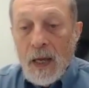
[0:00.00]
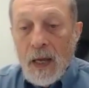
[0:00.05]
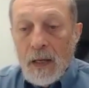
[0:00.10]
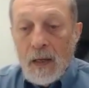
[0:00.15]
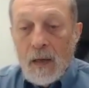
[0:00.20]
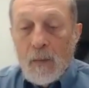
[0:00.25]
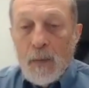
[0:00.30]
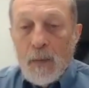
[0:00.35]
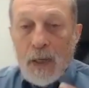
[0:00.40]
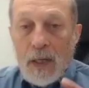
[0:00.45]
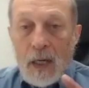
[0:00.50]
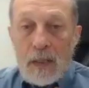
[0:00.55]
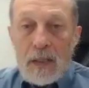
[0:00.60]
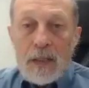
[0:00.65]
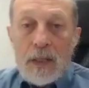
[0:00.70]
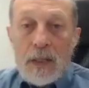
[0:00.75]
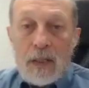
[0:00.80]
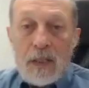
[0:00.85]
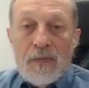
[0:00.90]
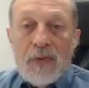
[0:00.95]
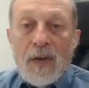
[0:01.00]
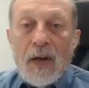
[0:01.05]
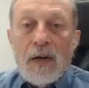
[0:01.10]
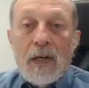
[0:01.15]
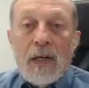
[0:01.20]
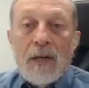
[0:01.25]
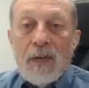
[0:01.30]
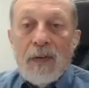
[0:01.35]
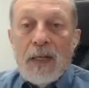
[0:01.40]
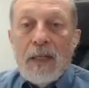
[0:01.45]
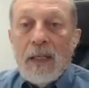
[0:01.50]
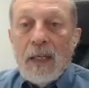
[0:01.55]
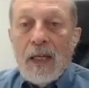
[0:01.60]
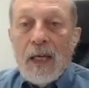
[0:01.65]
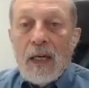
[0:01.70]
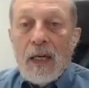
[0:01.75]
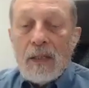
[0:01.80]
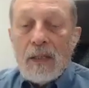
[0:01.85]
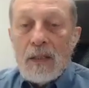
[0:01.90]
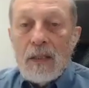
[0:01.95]
And because of the severity of
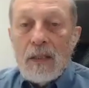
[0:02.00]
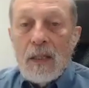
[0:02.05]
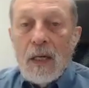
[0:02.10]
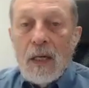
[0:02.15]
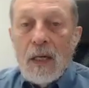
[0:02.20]
EDS,